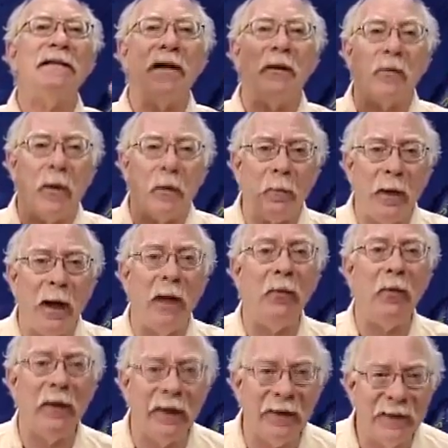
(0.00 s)
the
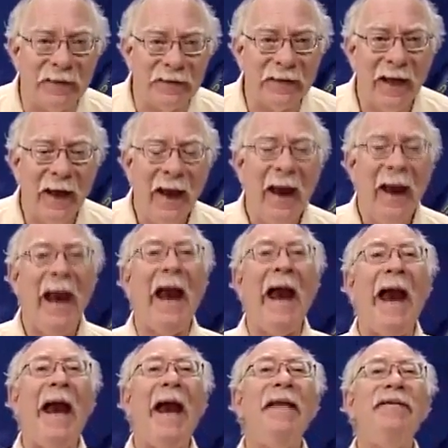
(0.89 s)
Republicans
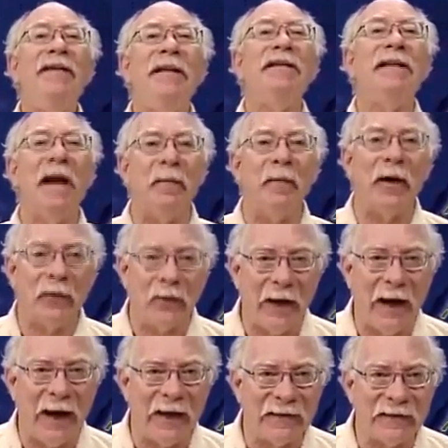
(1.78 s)
and the
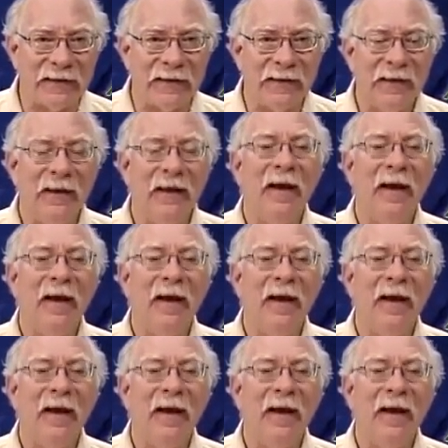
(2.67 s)
Democrats